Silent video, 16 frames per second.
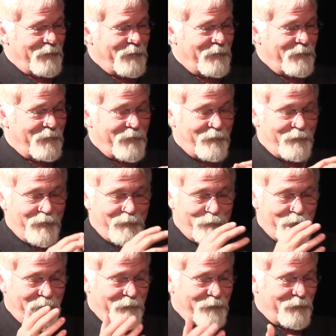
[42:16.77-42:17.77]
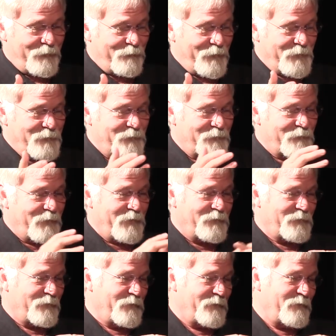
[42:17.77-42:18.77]
you know, I agreed to pay for their
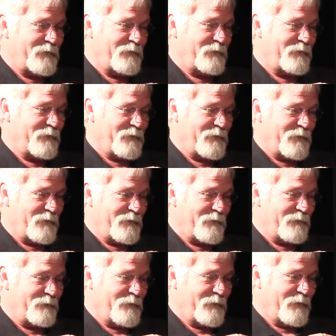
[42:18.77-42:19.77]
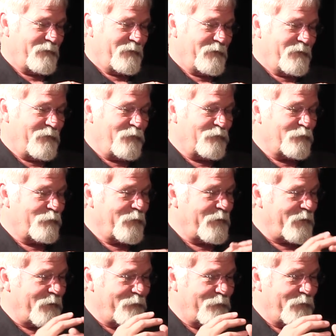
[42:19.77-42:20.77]
registration uh,
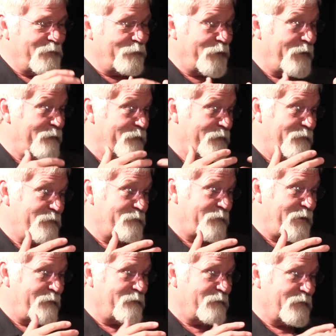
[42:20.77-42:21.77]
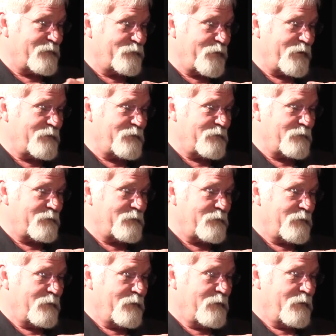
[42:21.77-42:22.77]
ultimately I agreed to pay for their travel
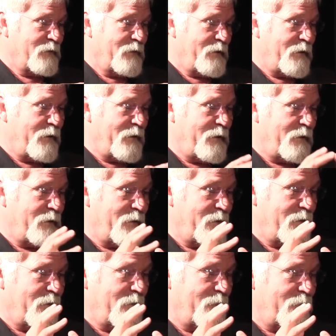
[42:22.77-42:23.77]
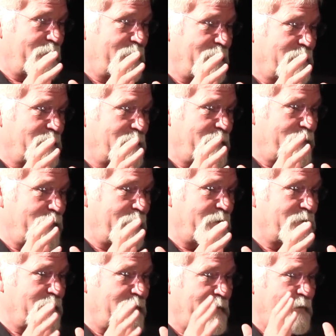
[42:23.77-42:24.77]
expenses and with the
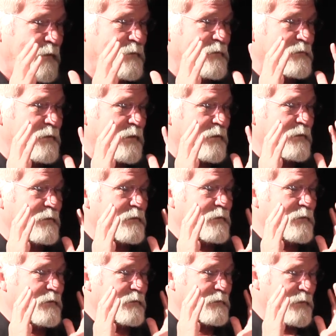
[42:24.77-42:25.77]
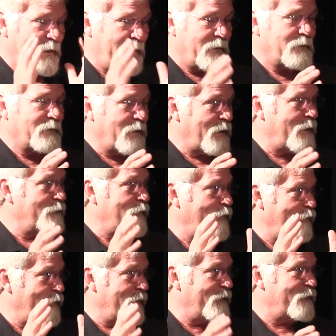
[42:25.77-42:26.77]
stipulation that they just had to take time
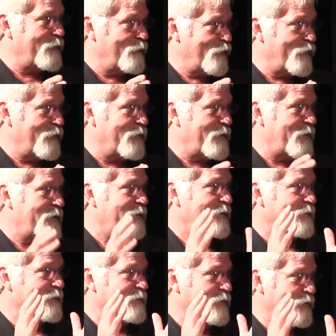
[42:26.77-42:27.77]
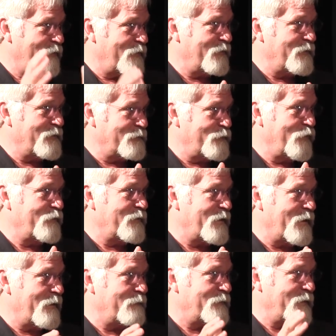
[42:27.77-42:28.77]
away from work to go to this boot
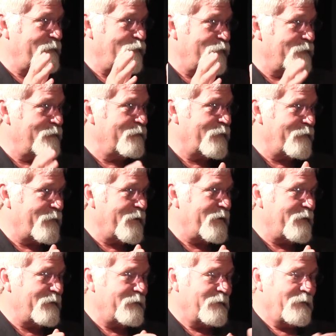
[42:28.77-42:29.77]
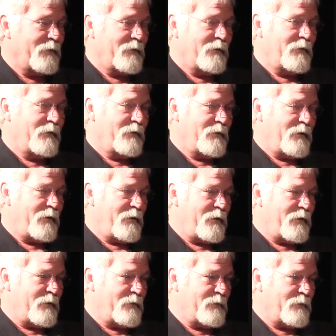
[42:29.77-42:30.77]
camp. They wouldn't regret it.
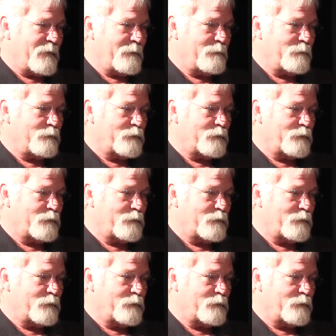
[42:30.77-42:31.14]
And um,